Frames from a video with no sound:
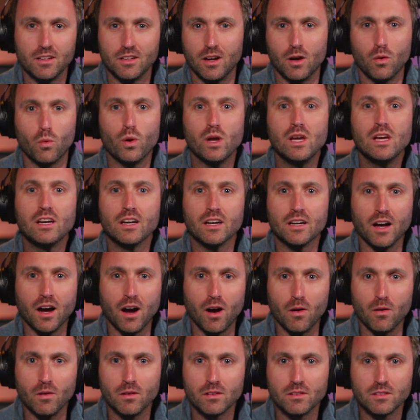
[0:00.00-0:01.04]
a week
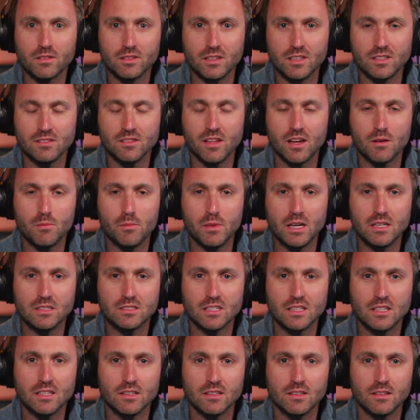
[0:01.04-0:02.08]
ago. Isn't that
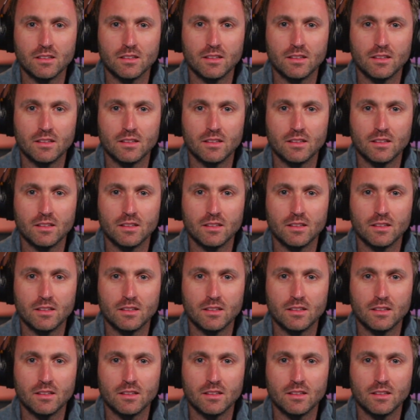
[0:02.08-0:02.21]
amazing?